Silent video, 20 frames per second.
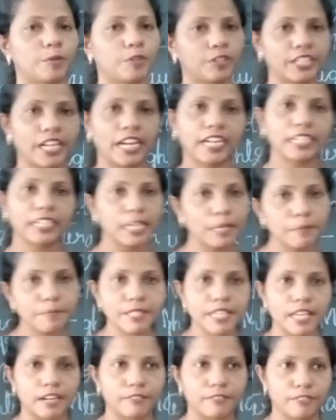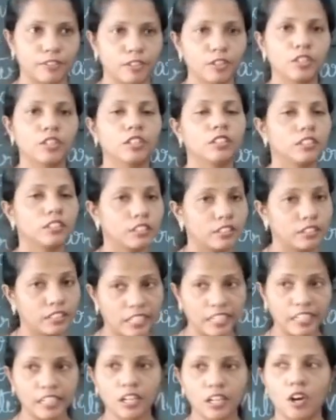protect himself. The
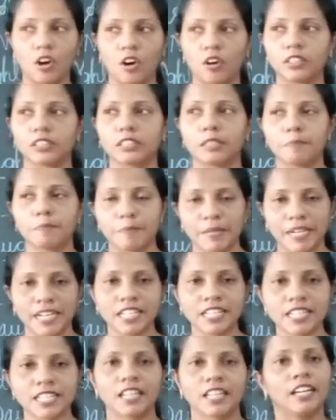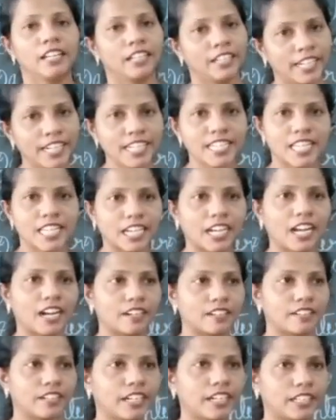king or the prince needs a
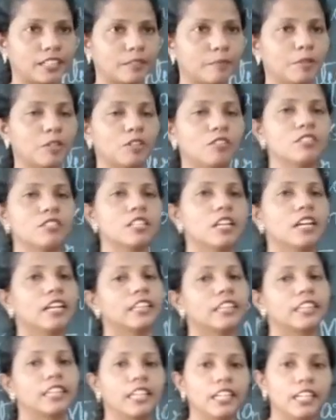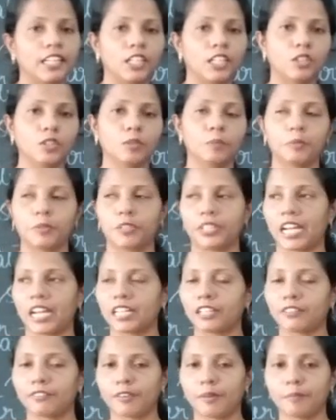gun, right? Because they need to
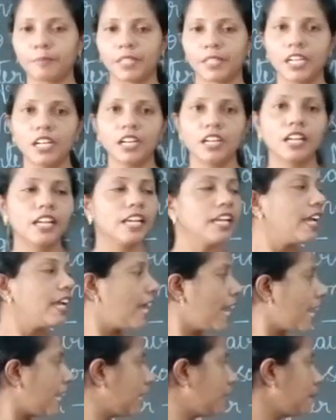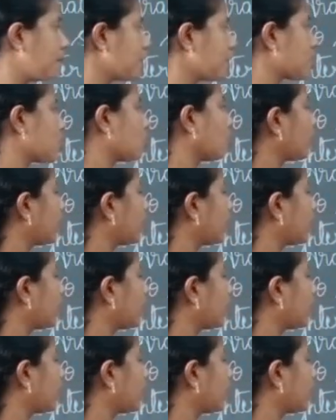protect from their enemies. So